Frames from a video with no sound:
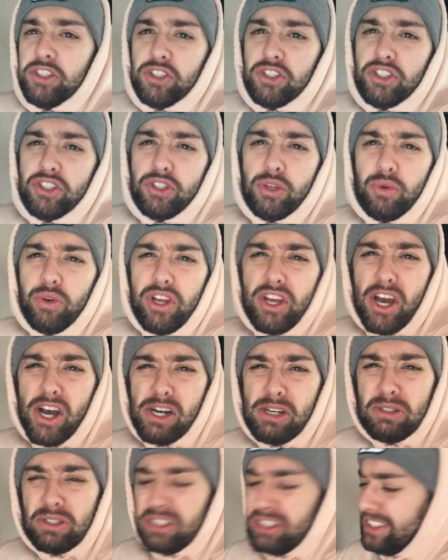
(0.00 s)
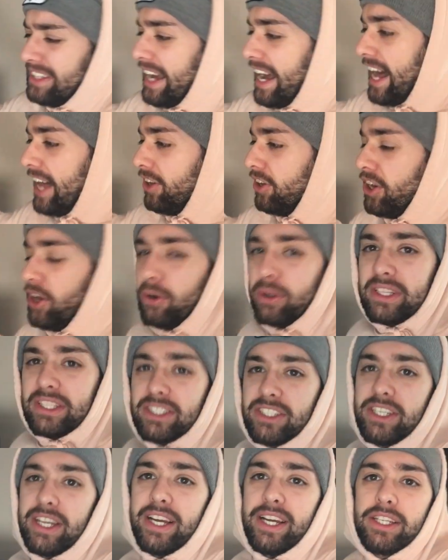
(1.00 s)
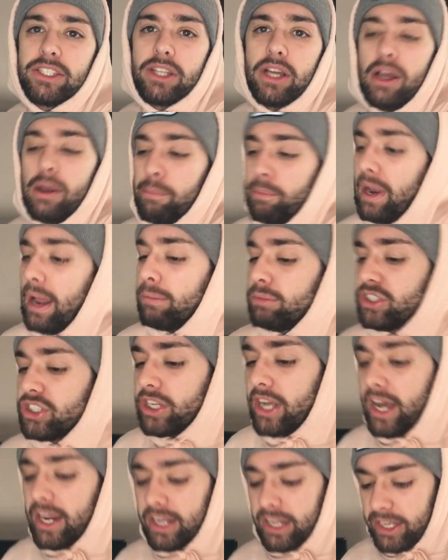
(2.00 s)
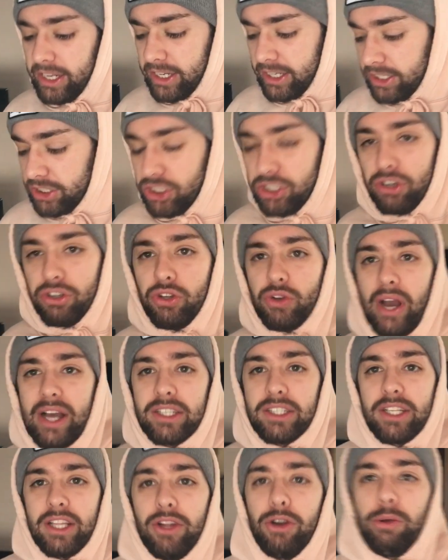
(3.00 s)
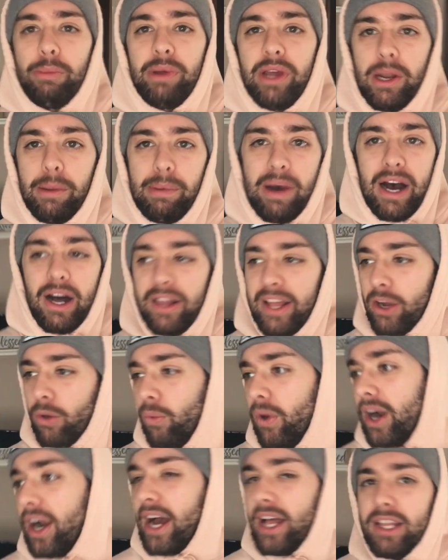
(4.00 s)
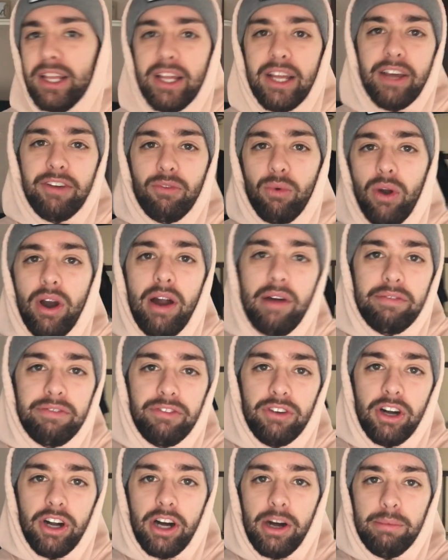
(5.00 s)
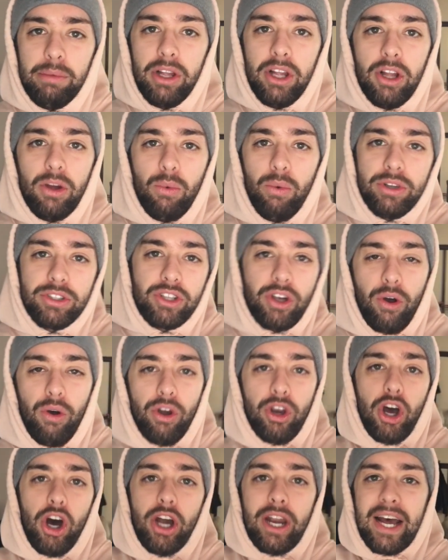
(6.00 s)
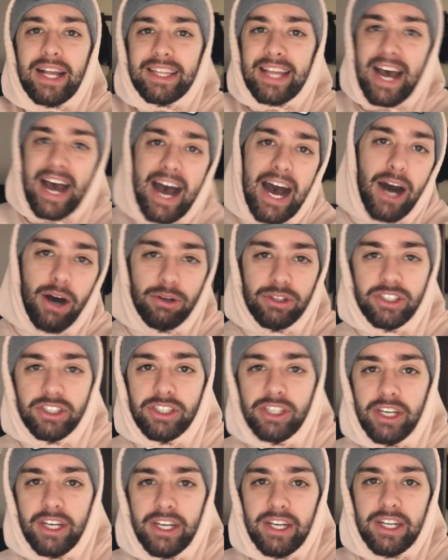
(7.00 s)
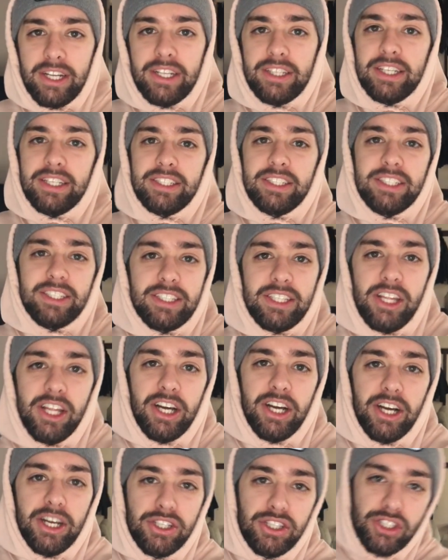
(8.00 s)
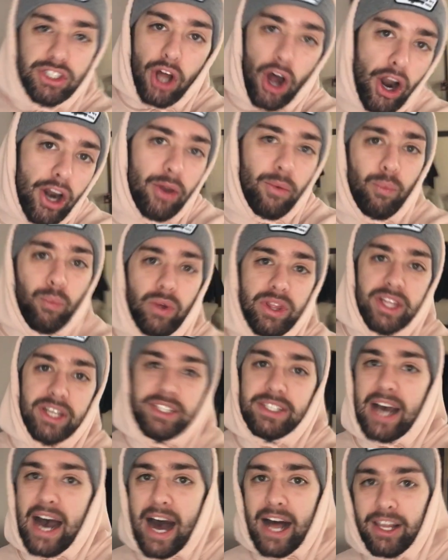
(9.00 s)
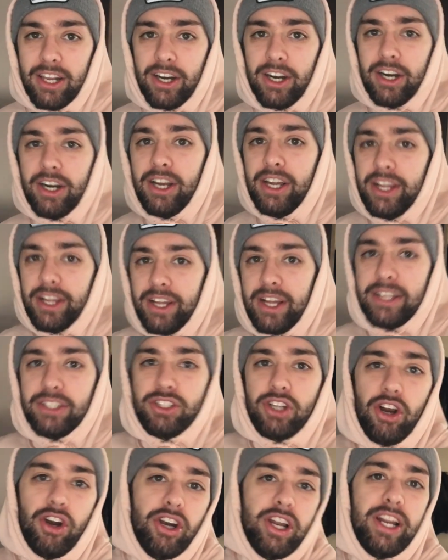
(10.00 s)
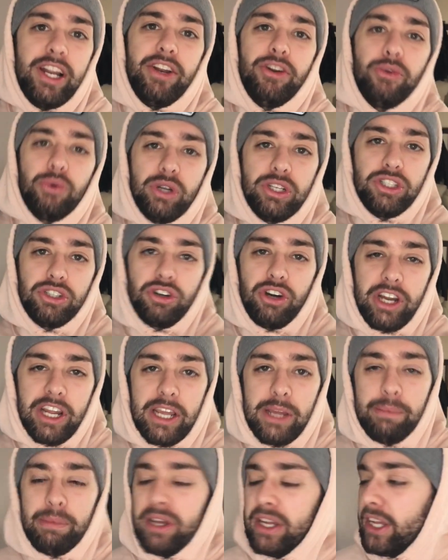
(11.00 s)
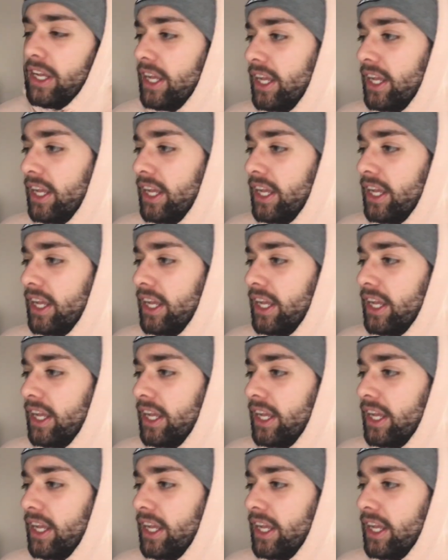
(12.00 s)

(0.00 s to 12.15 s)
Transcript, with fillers: Studios? I don't know what this is, but I'm just kind of gonna show you guys a little bit about like where I live, where I'm from, what's going on at the house. This is the started with a dollar and turned it into a dream.